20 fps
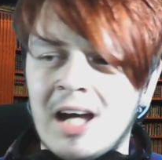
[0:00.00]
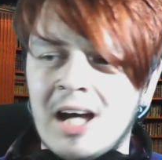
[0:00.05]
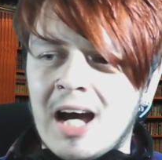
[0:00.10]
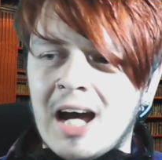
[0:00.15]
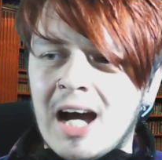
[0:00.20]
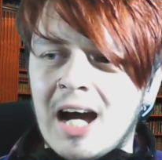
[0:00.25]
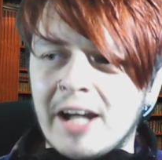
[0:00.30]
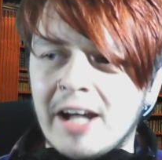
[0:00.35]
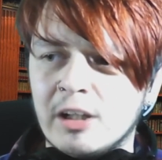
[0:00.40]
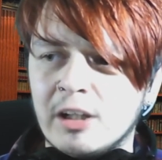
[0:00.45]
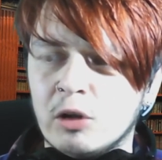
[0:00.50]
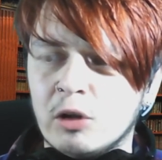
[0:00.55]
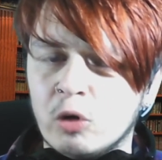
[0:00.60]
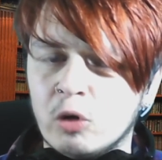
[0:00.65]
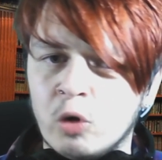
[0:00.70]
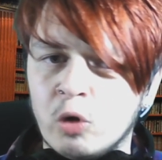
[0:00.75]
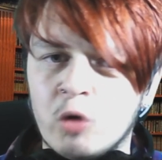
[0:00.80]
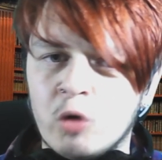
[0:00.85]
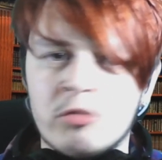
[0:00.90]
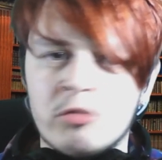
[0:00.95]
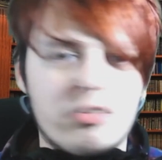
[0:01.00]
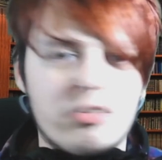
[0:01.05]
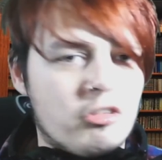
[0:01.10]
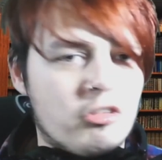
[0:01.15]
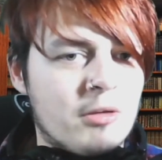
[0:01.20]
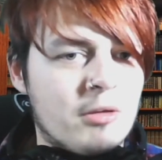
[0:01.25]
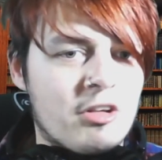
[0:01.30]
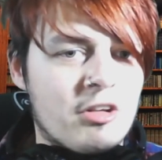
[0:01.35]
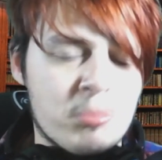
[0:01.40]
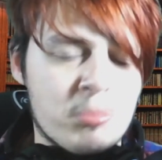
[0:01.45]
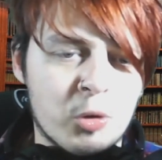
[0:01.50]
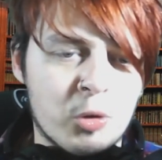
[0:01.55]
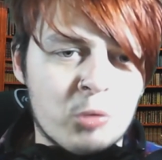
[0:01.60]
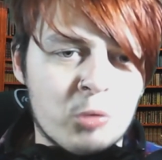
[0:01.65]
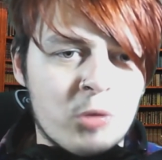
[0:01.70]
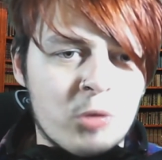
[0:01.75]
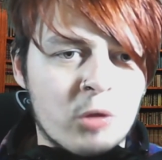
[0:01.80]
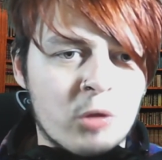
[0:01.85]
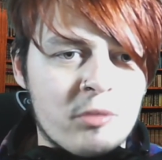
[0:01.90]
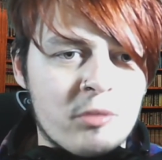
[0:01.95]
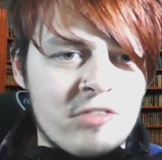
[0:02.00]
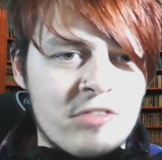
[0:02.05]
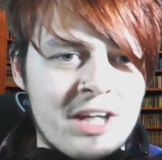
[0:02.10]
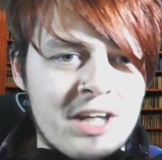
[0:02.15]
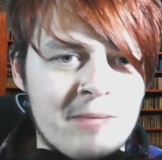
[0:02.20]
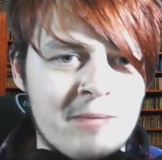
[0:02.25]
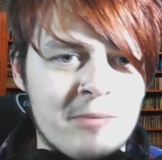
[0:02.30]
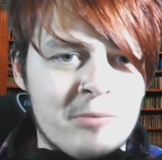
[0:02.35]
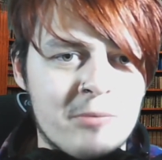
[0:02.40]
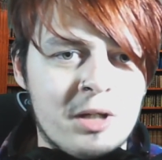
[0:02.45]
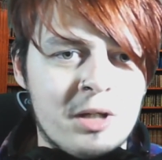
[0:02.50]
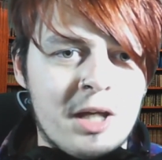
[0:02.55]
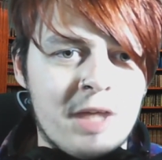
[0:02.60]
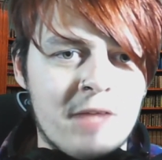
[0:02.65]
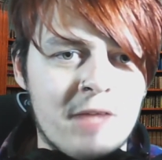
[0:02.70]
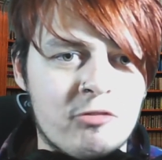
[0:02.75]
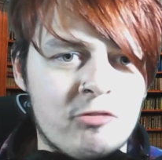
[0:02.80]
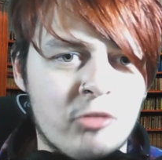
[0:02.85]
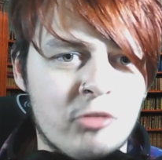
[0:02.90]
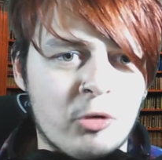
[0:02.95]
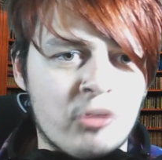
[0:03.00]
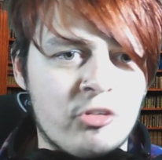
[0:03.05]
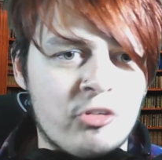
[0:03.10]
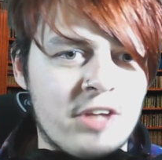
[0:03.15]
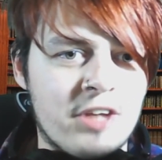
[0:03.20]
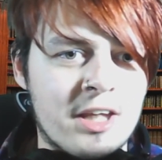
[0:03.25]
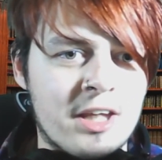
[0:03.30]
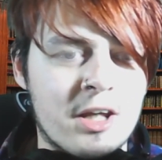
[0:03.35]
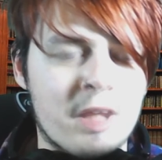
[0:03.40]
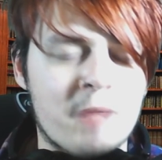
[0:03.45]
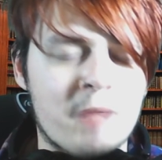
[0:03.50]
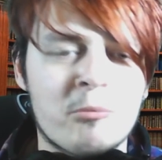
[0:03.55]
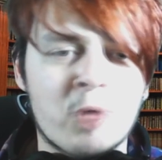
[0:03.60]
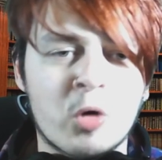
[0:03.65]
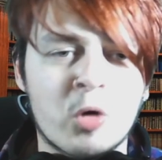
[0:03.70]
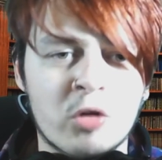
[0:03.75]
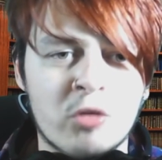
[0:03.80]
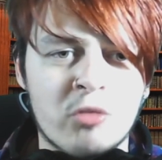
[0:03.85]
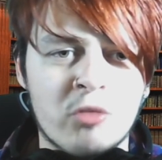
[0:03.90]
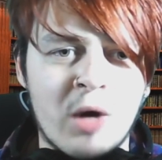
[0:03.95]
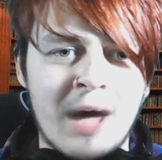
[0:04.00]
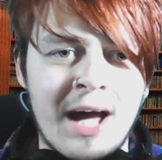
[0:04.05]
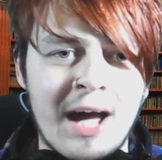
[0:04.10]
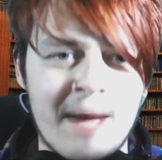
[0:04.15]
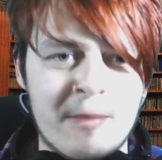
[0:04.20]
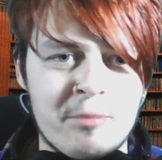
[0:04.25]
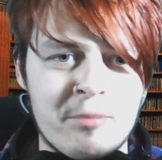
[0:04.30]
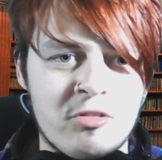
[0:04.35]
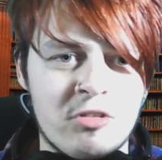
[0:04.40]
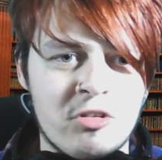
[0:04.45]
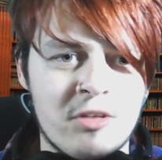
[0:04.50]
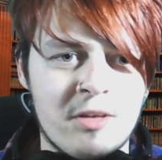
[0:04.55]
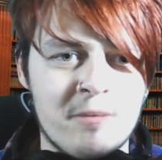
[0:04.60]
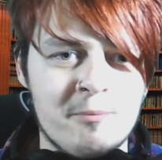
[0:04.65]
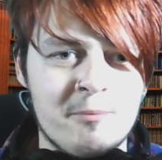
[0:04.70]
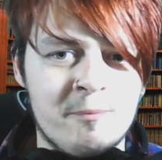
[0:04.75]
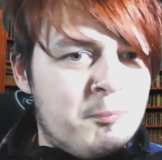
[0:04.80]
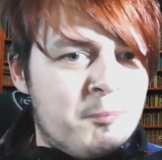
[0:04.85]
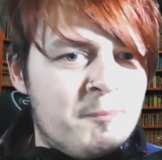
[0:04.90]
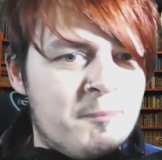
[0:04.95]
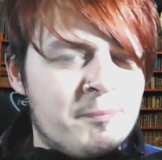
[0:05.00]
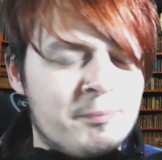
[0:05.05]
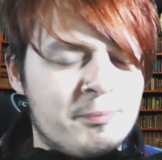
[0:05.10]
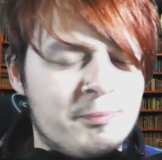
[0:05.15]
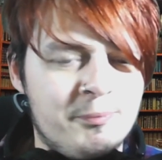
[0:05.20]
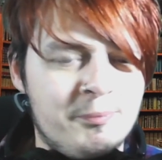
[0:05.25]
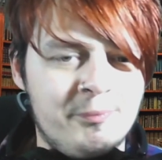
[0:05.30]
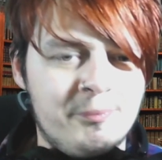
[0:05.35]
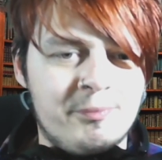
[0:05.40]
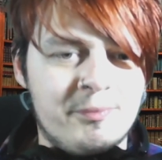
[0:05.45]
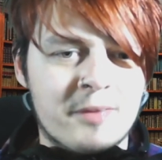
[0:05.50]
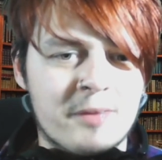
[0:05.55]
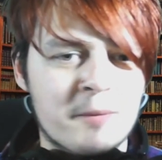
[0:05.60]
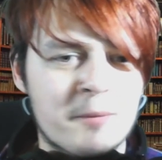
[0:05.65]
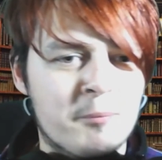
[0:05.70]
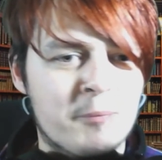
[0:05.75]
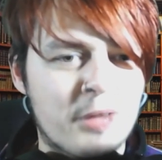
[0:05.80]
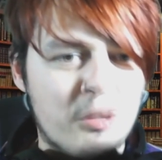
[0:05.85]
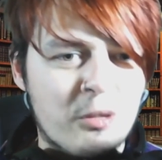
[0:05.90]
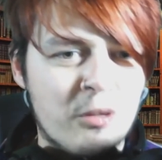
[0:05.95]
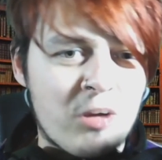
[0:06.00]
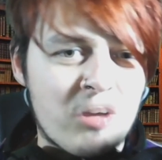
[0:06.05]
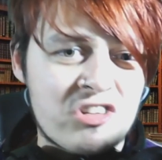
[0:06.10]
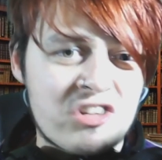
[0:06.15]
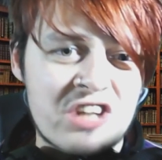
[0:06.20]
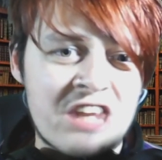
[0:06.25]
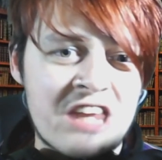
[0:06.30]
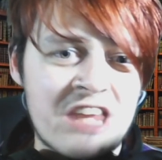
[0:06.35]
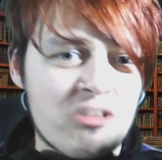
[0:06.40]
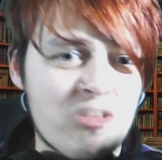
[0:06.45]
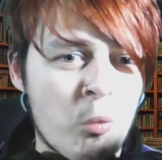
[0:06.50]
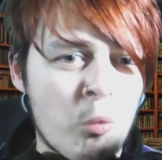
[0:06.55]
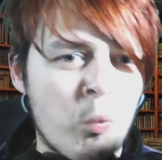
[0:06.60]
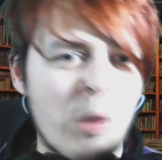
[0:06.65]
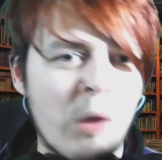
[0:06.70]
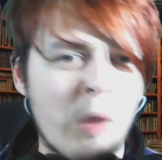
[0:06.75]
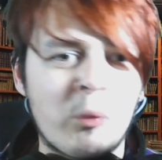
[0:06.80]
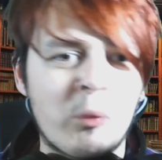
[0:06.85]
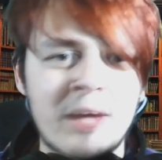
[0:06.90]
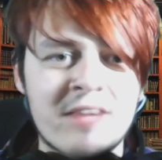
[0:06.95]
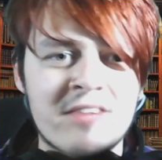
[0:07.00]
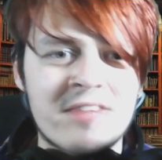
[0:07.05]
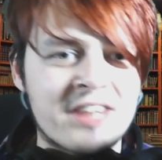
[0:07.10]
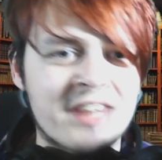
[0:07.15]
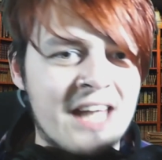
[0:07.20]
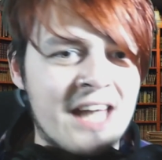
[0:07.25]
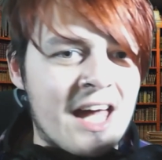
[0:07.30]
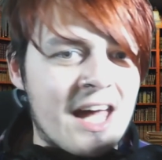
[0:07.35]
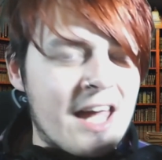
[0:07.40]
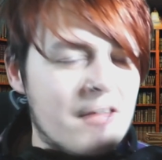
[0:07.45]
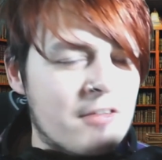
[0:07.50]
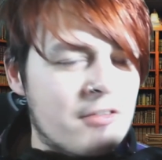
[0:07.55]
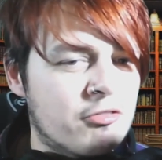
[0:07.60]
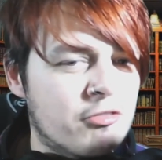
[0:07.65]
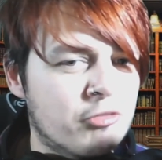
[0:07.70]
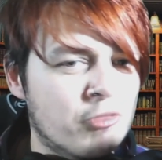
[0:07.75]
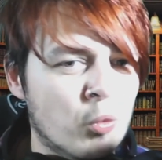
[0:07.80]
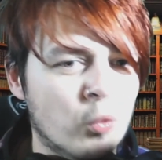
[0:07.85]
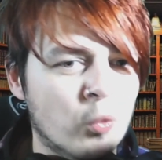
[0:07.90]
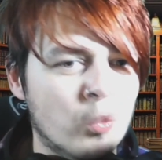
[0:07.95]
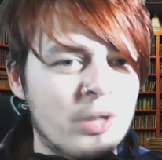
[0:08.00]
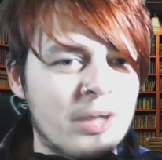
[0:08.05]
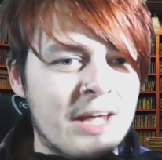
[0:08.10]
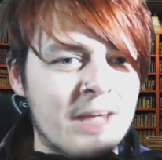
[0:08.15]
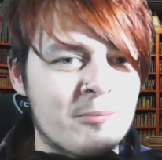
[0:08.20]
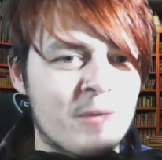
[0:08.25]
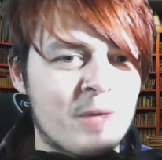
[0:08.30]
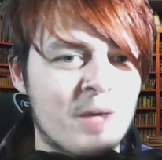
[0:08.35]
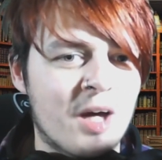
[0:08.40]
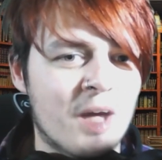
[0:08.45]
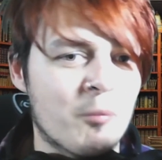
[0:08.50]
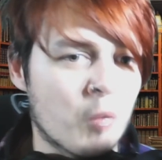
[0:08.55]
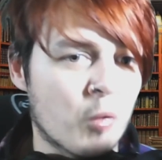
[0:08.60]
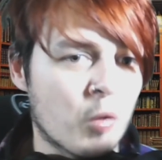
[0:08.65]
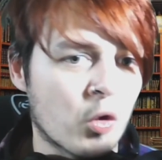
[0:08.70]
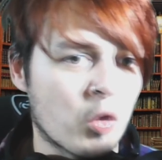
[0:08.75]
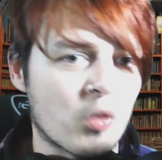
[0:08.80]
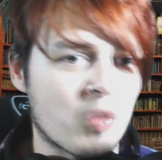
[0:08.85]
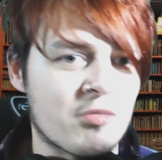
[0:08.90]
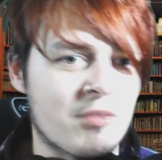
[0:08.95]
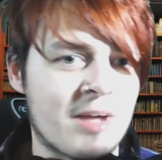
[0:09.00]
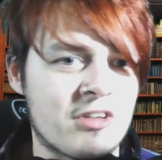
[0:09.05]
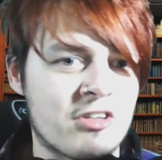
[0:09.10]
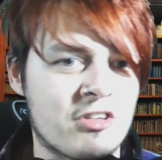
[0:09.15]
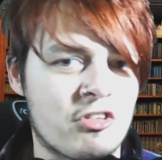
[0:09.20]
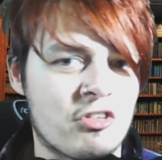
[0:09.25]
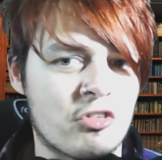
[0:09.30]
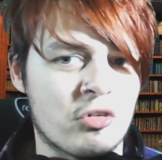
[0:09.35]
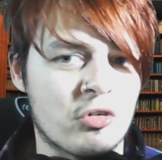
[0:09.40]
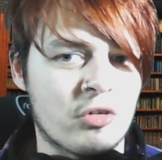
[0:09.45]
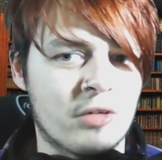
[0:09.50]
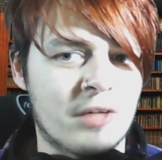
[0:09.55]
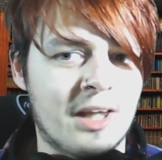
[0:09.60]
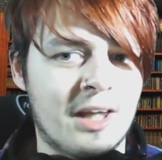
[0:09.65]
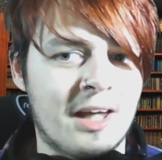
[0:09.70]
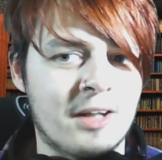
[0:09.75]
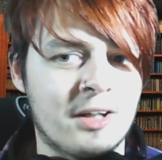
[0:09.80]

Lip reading: I'd love to explore more of Nim in 14 and more of what happened to them. But the question is, will we ever get a full Nim and War of Magi storyline?